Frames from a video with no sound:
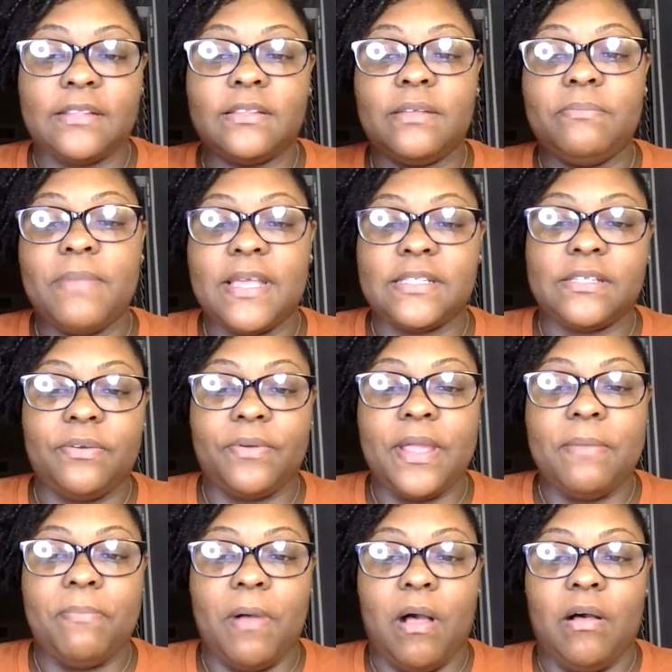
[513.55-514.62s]

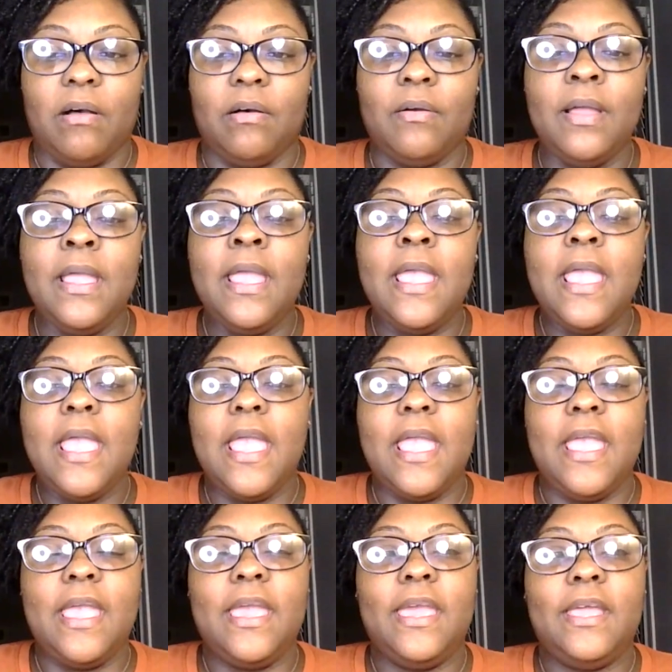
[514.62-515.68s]
masquerade ball,
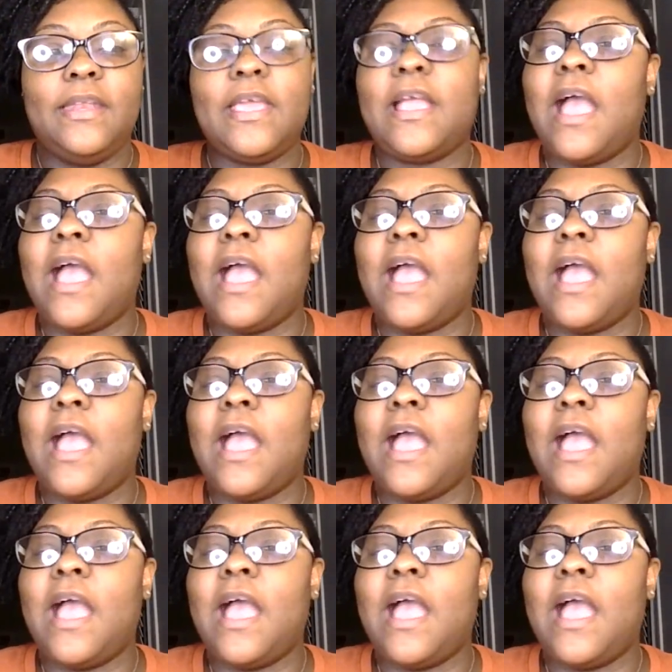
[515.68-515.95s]
and they